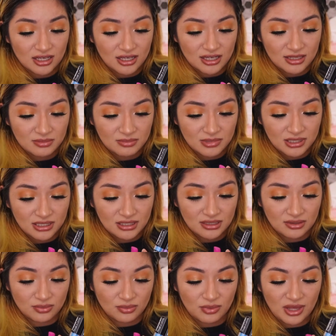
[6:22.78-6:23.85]
I
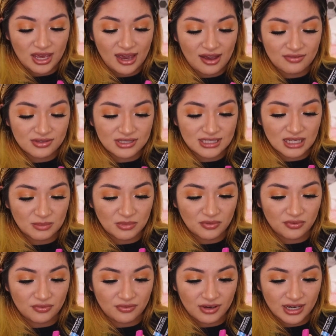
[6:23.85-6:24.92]
mean, they have the same
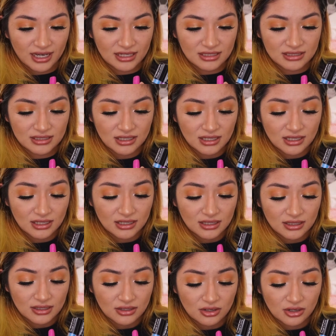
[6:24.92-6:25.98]
effect.
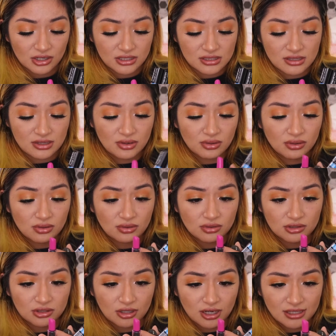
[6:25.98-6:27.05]
There's little little
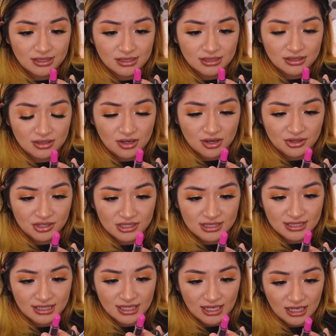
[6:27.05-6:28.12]
dots on the
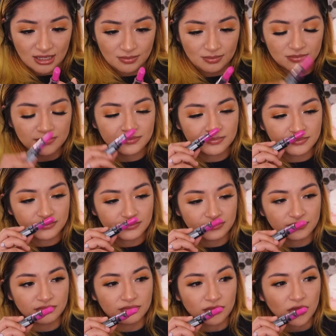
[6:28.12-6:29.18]
tip.
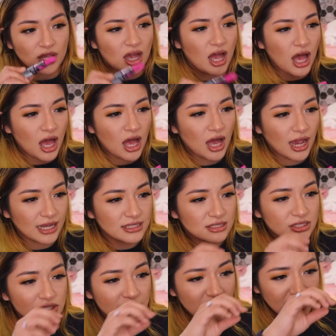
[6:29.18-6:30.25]
Ah, I
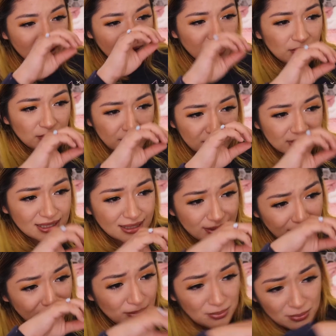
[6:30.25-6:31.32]
touched my nose.
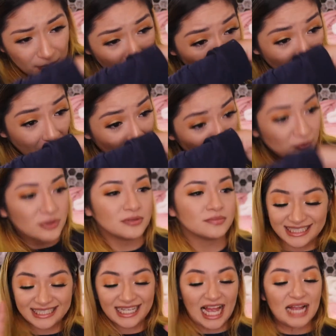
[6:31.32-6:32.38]
Ew.
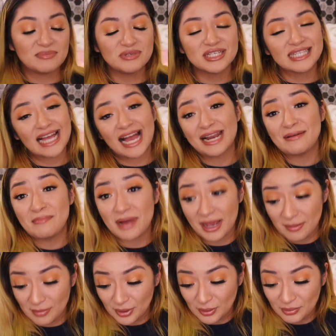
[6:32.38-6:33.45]
I'm just kind of
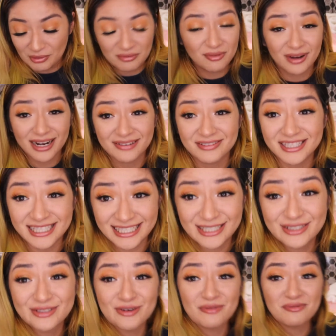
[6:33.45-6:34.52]
mind blown of what I've
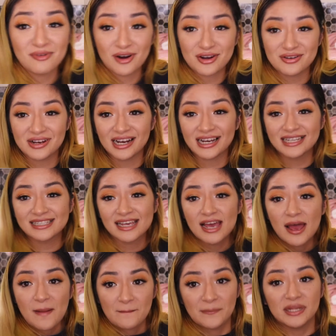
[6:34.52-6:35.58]
seen so far, you guys.
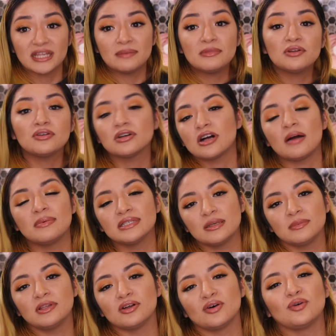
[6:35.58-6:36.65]
But let me know in the comments down
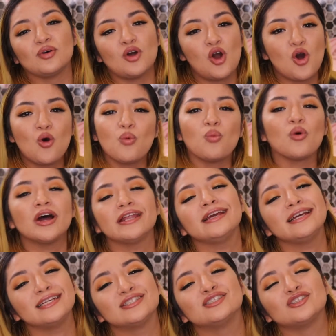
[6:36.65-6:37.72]
below, what
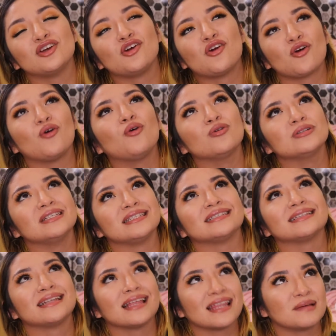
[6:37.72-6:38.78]
is your
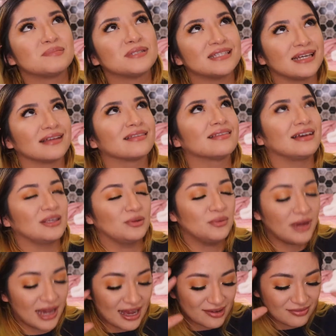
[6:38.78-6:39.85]
oldest lipstick that you
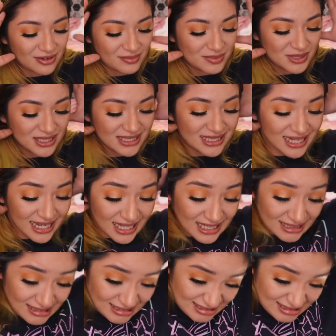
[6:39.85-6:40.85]
have? I'm just like,